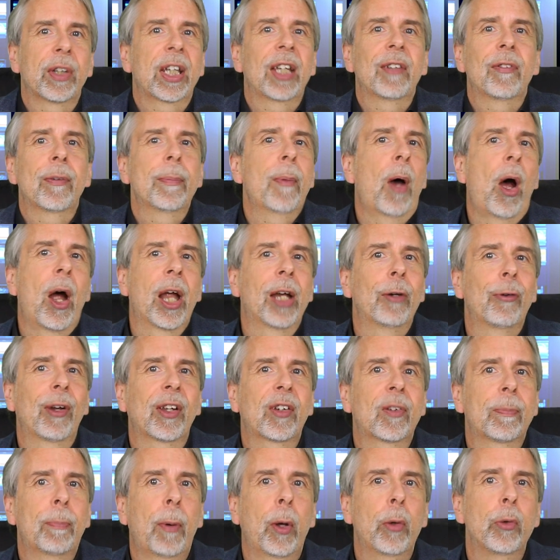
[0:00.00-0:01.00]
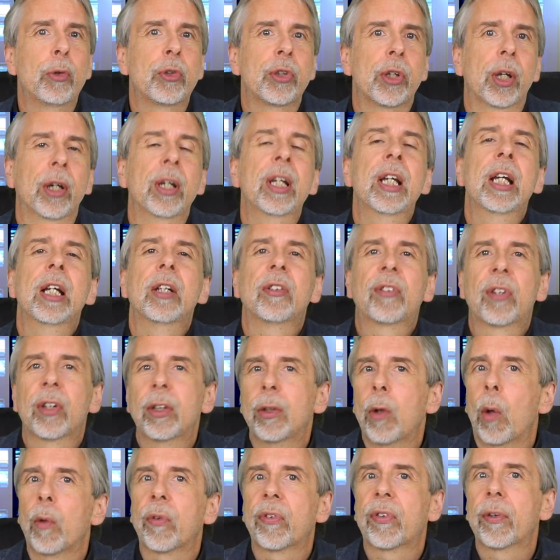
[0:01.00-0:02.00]
that give them higher exposure to
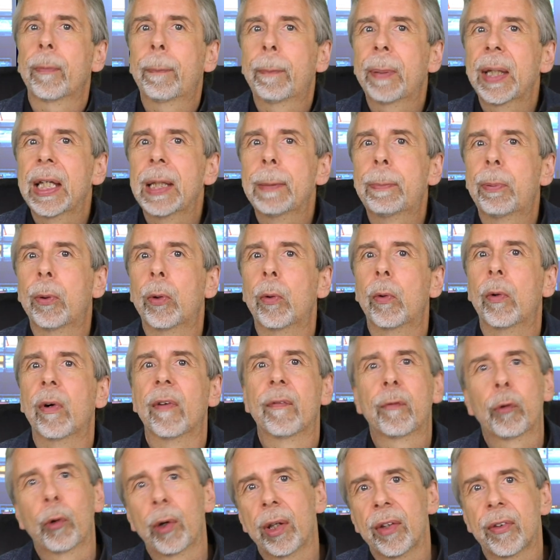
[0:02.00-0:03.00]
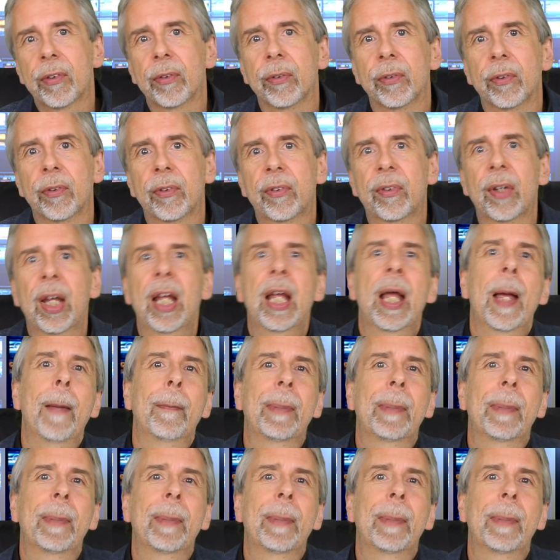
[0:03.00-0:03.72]
lots of people, for instance.